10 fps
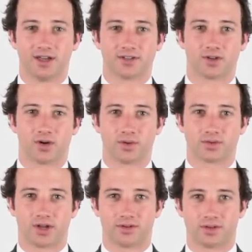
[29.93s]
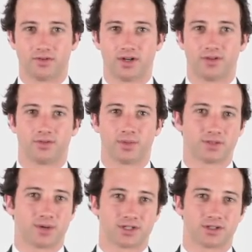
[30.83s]
so it was kind of convenient for me,
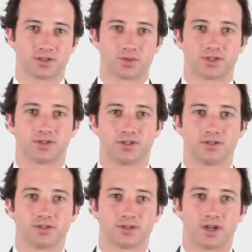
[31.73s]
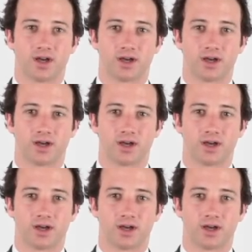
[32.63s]
especially because Switzerland's